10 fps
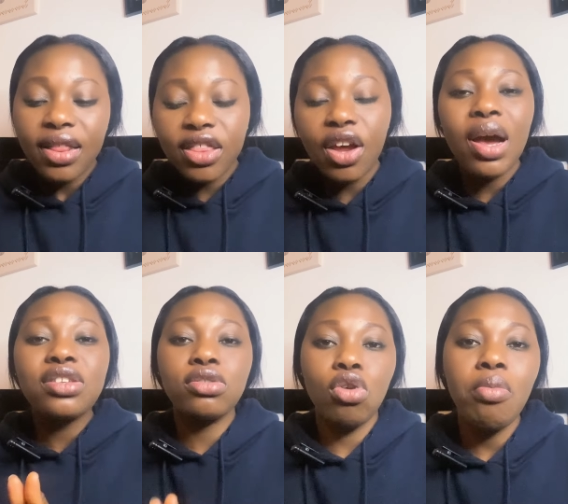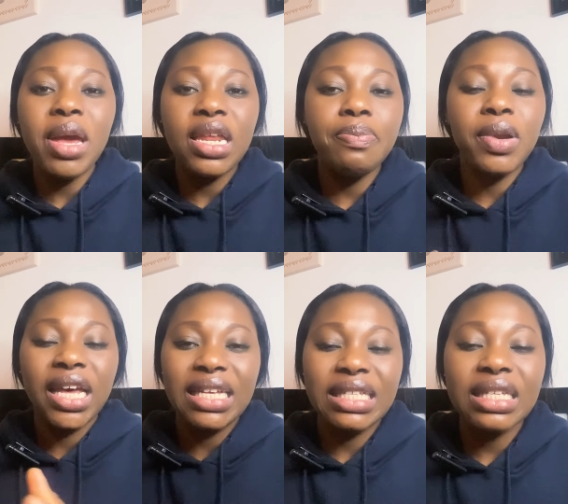there are so many
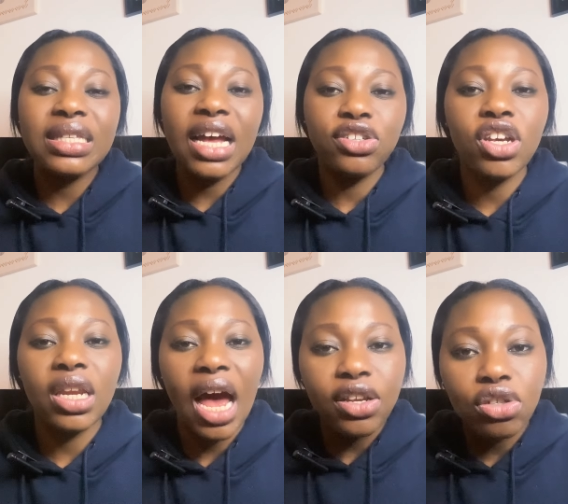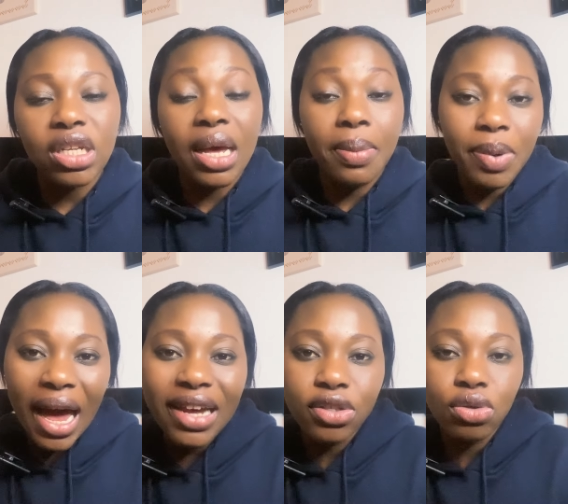places that you can actually
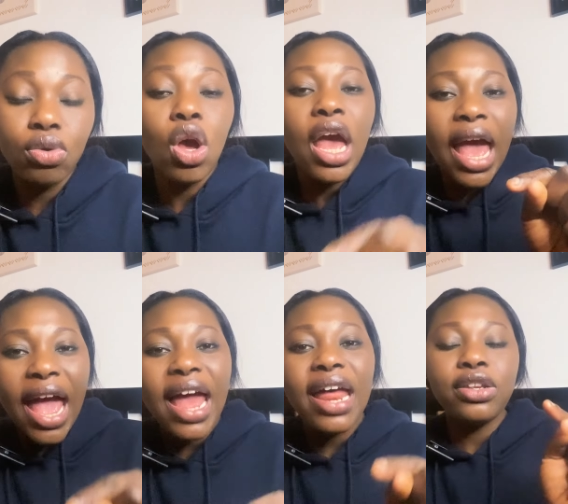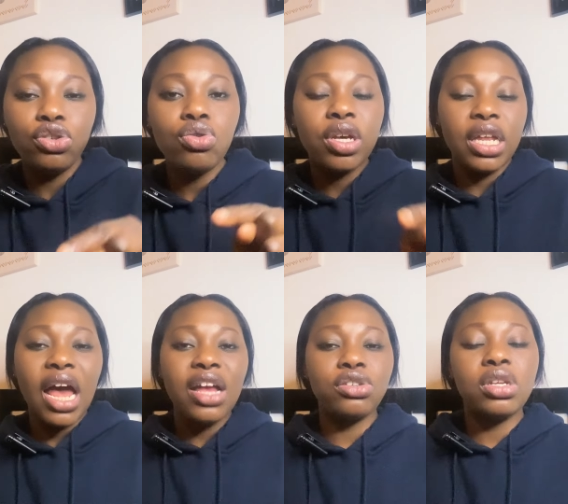apply to and you can
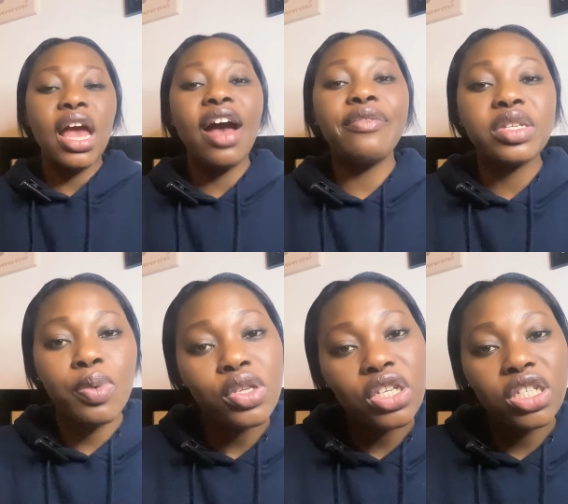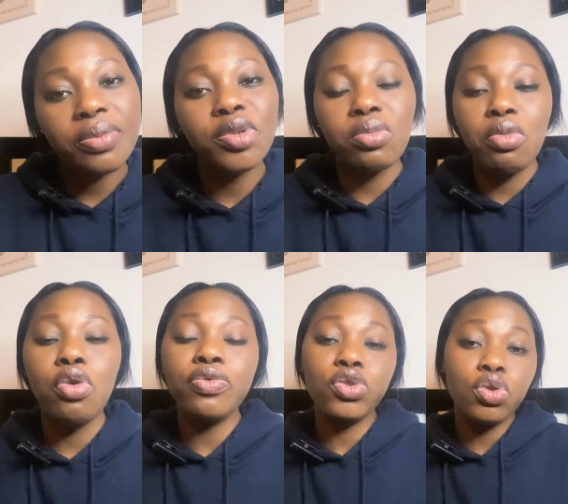actually have a sponsorship to
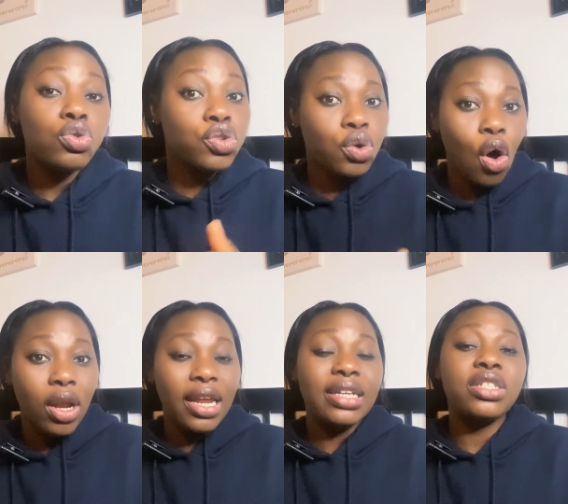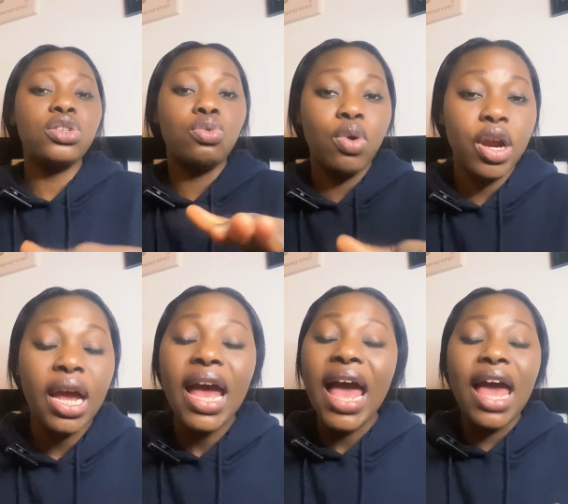move to scotland to work
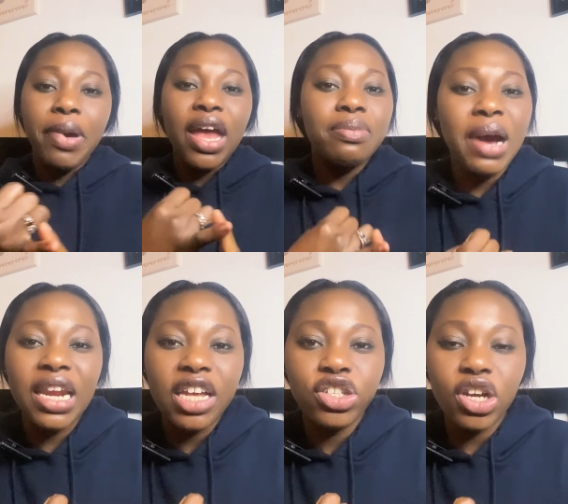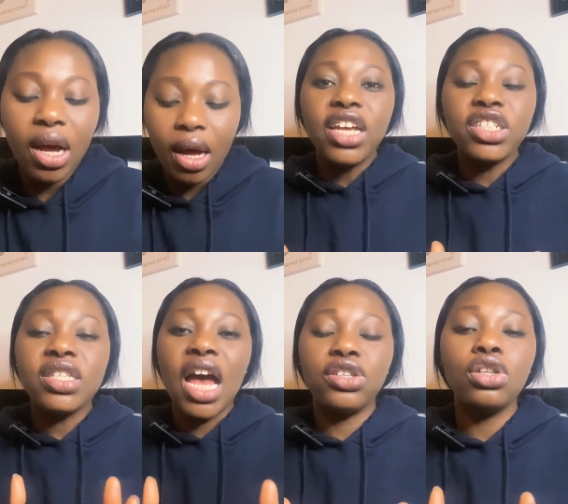and bed manager
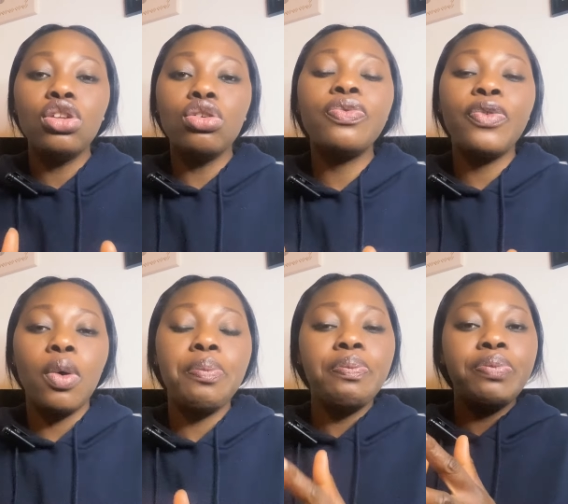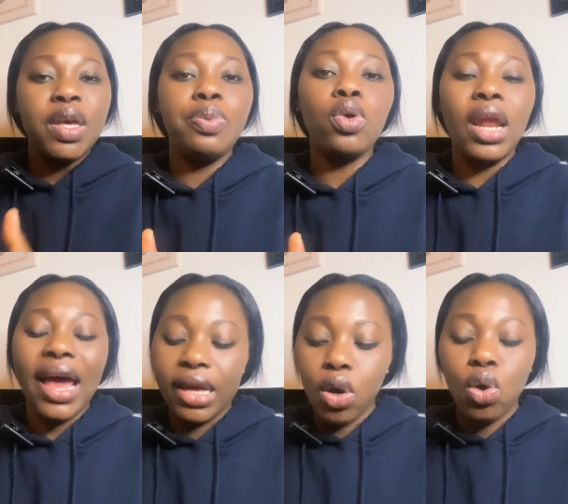just actually looked for people
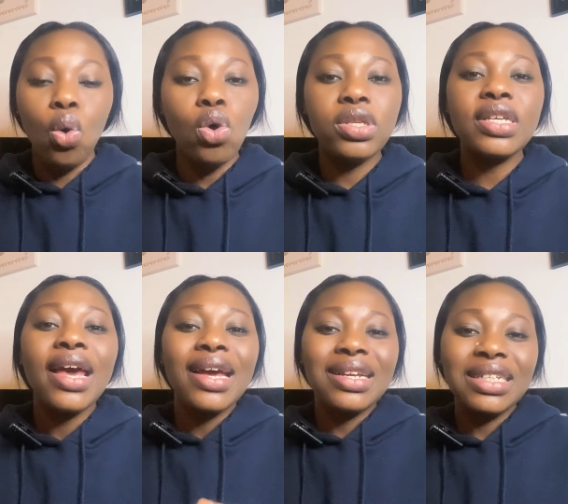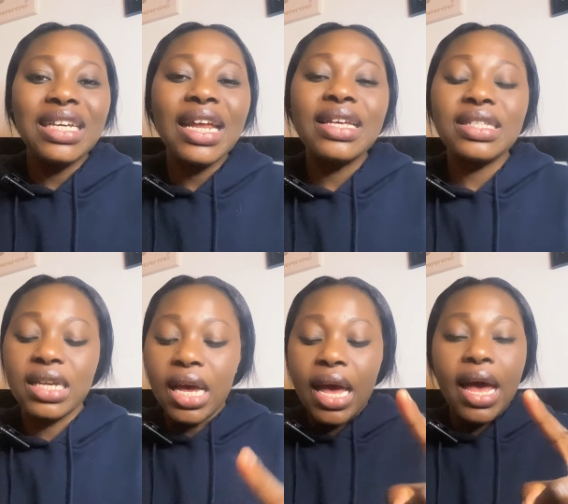like cooks cleaners
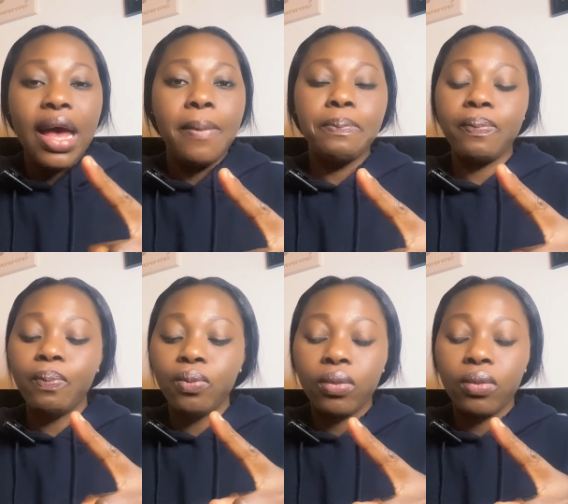um